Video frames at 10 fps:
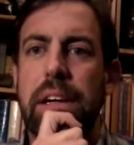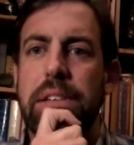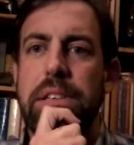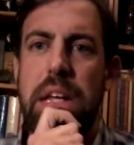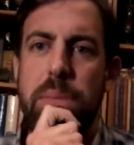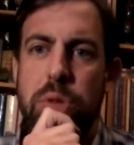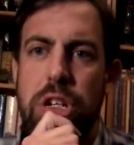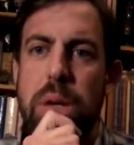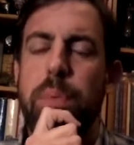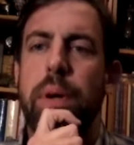
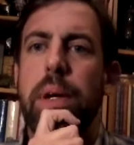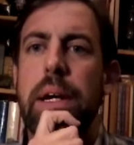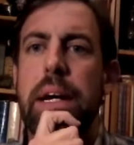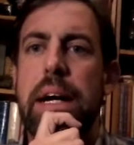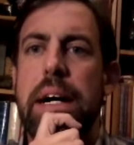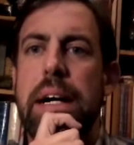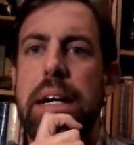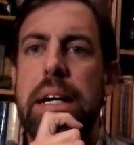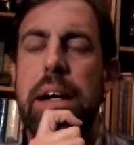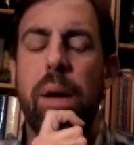steamship.
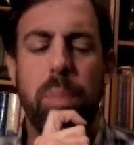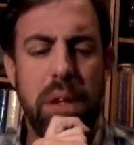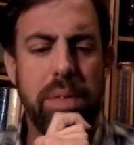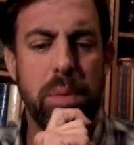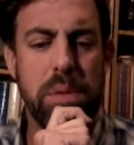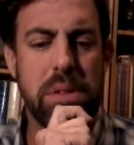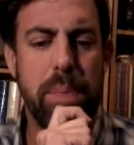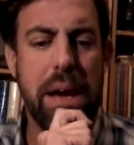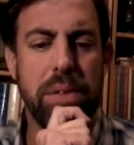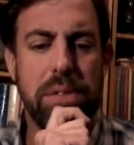I believe it was
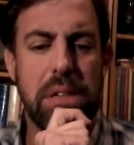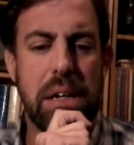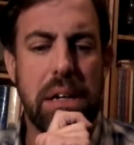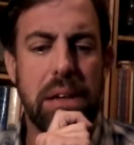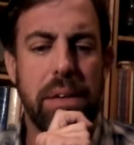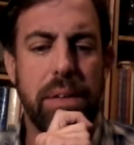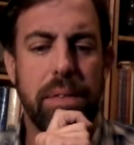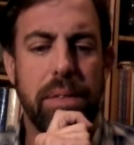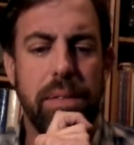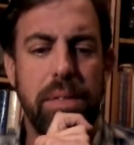about
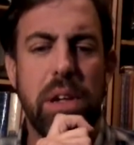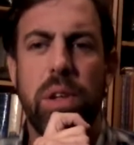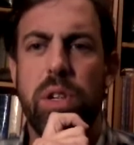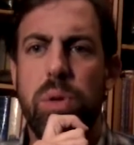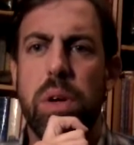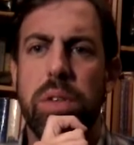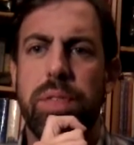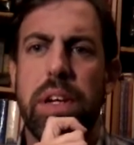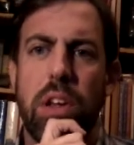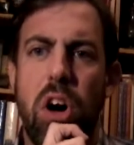nearly 200
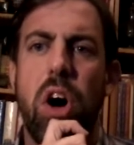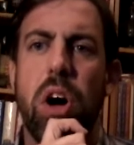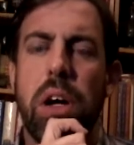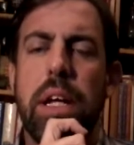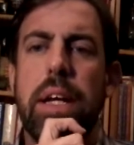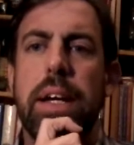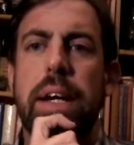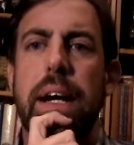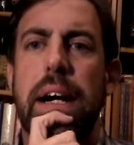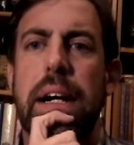feet long.
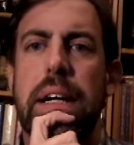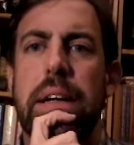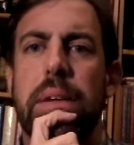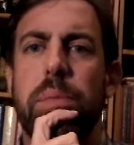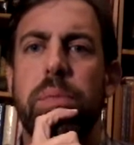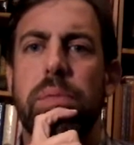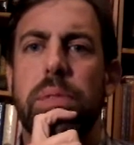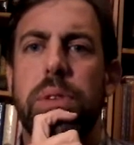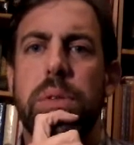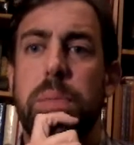
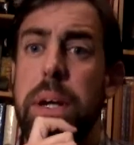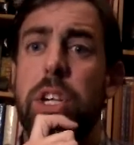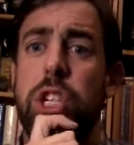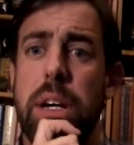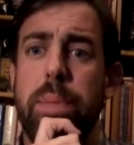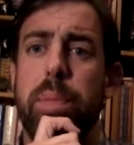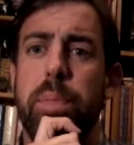So it's a big ship.